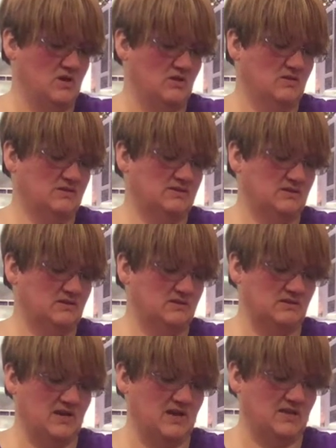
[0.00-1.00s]
This
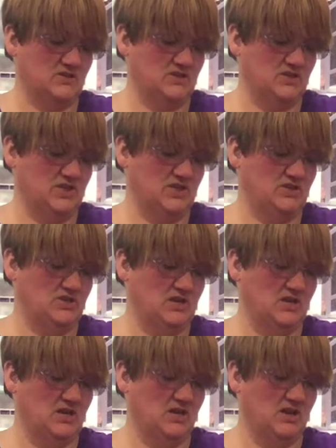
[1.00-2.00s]
isn't actually changing
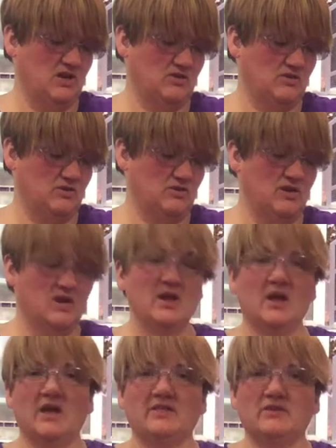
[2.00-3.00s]
any color.
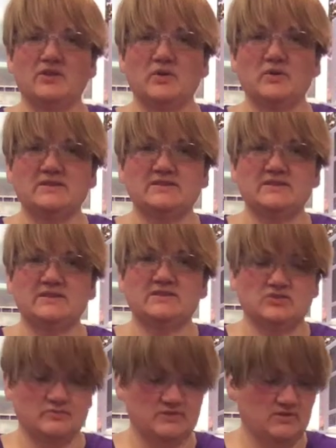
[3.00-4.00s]
And the lowest these
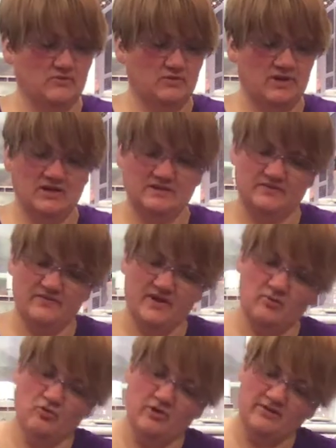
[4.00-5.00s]
strips can read is 5.5.